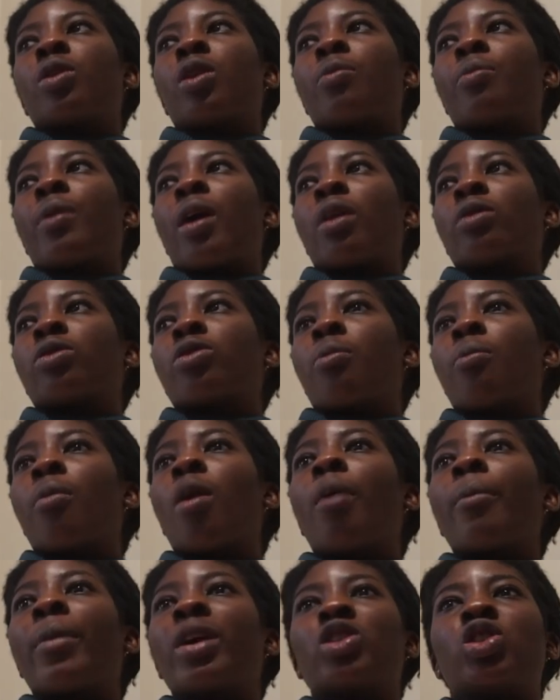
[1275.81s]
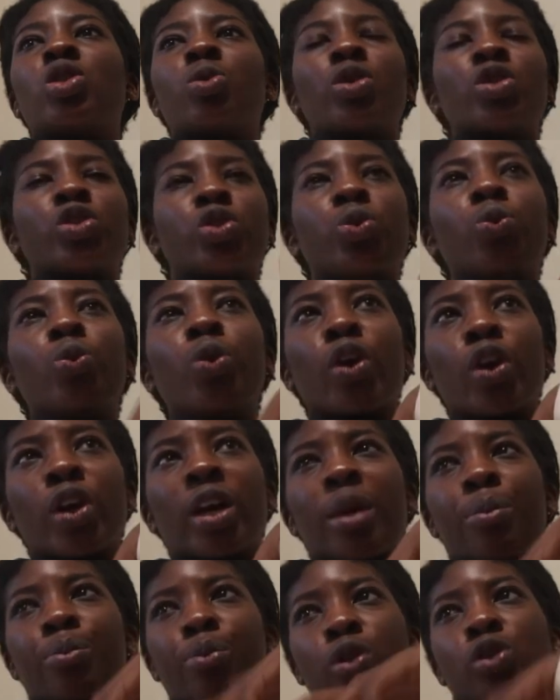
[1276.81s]
about the mom and she wants to work
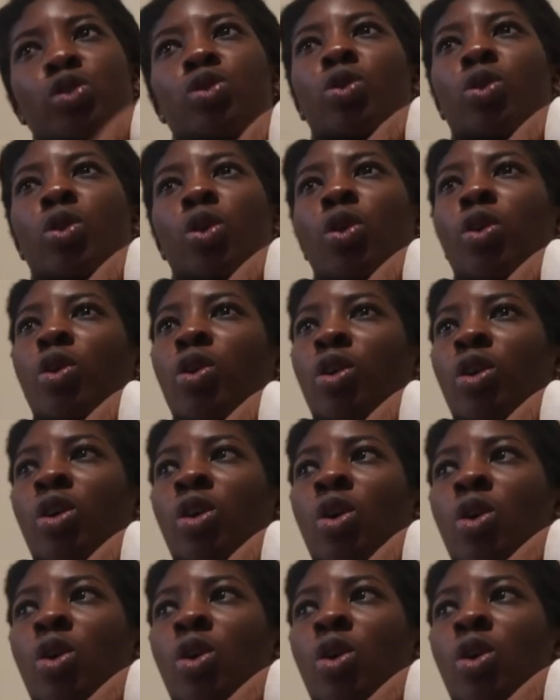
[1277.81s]
and pursue her